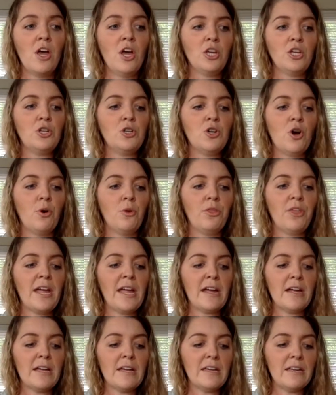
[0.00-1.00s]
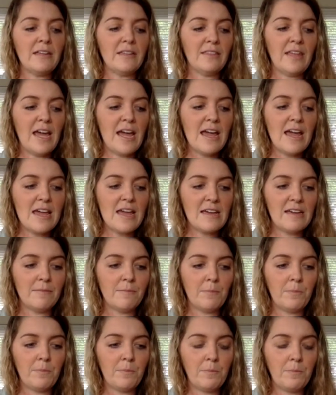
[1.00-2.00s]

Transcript: You know, they